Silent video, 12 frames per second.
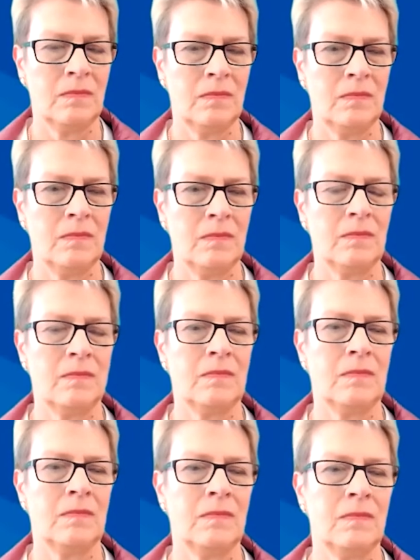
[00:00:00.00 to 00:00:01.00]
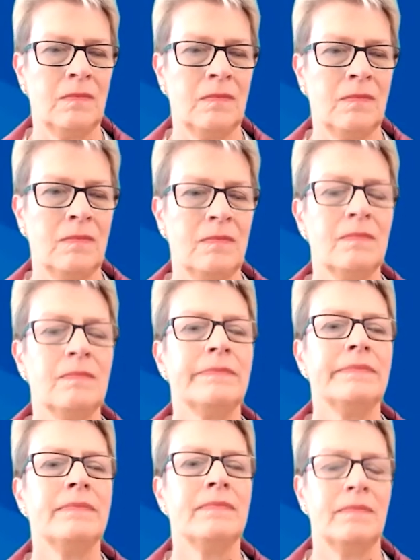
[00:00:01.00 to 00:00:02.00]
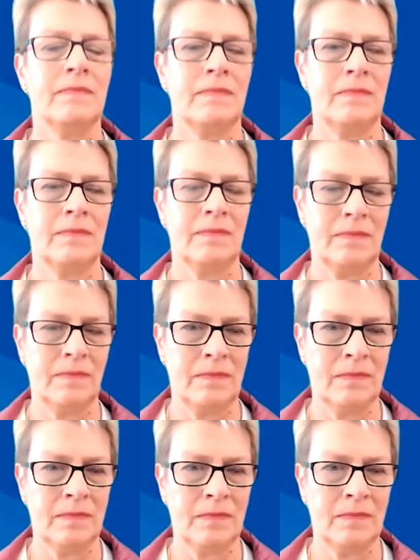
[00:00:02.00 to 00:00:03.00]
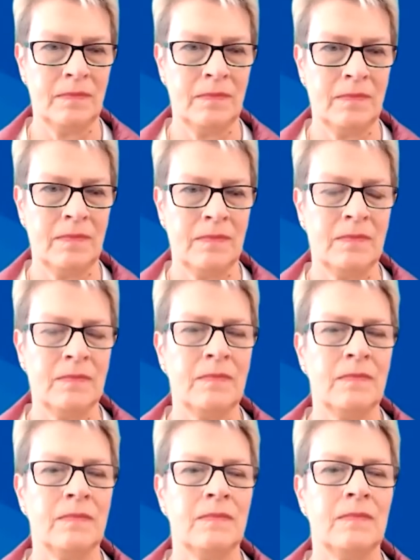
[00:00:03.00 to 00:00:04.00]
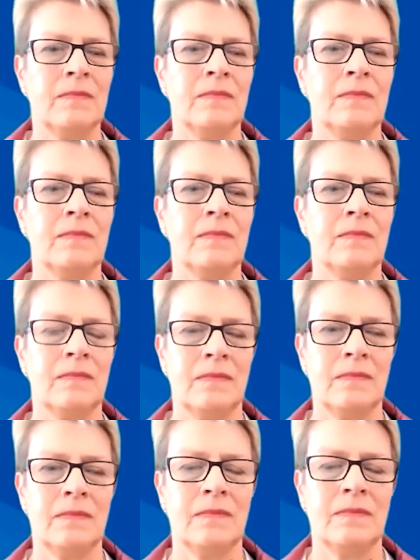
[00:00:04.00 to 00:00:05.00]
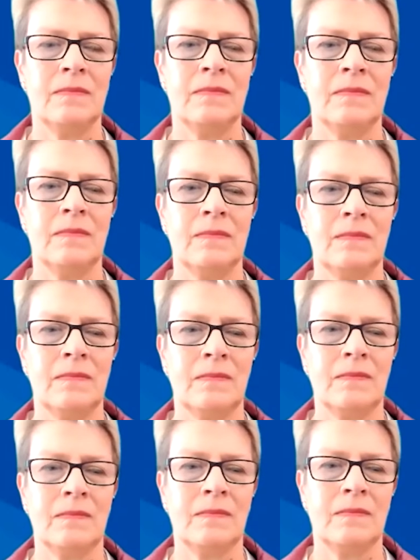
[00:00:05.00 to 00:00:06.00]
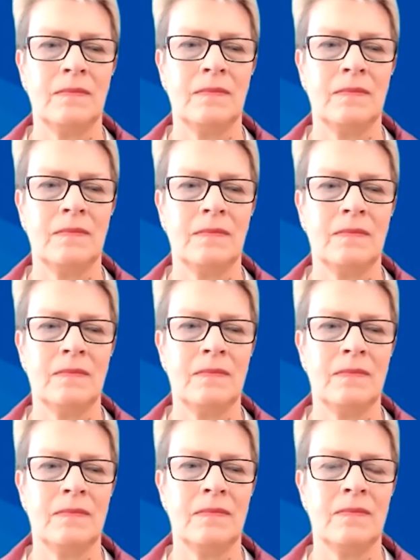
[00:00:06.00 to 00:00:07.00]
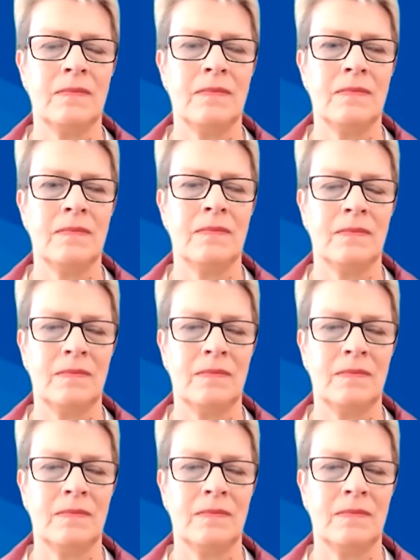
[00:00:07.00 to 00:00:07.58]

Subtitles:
No words are spoken by the person on screen.